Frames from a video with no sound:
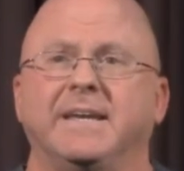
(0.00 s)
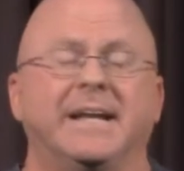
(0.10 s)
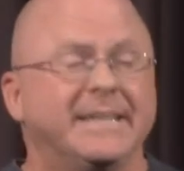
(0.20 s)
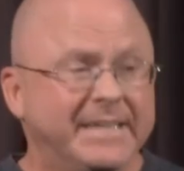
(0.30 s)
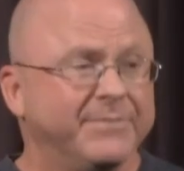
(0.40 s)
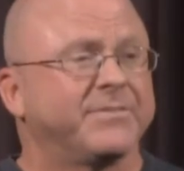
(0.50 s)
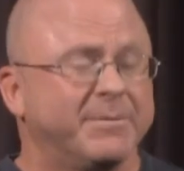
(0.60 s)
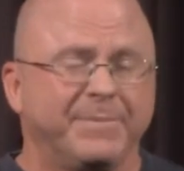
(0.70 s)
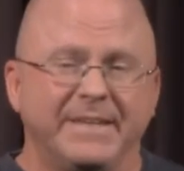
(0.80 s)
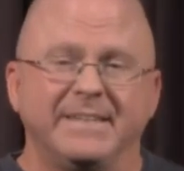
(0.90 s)
I give
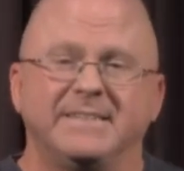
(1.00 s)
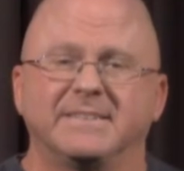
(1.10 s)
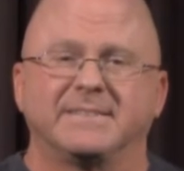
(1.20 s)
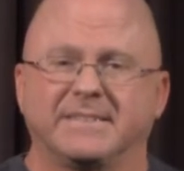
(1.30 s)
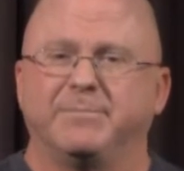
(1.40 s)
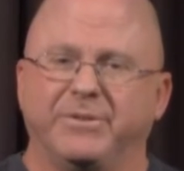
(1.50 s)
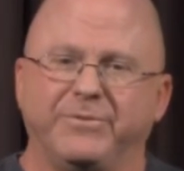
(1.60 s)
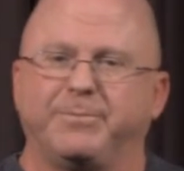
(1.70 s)
something to some of those